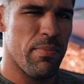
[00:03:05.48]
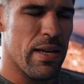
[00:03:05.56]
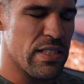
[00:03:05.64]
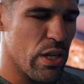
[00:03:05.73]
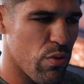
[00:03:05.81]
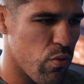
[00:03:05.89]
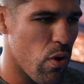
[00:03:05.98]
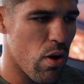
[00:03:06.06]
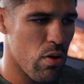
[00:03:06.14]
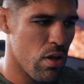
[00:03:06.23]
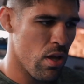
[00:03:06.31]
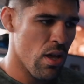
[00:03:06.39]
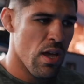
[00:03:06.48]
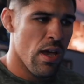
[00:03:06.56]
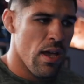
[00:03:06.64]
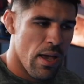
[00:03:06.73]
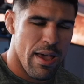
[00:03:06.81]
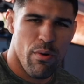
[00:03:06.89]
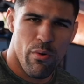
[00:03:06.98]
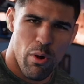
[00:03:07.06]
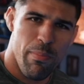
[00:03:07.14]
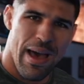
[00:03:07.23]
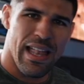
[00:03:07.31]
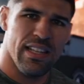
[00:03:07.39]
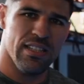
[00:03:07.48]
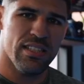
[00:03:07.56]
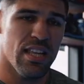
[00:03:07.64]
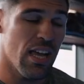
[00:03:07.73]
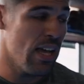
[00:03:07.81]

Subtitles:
myself well and well balanced.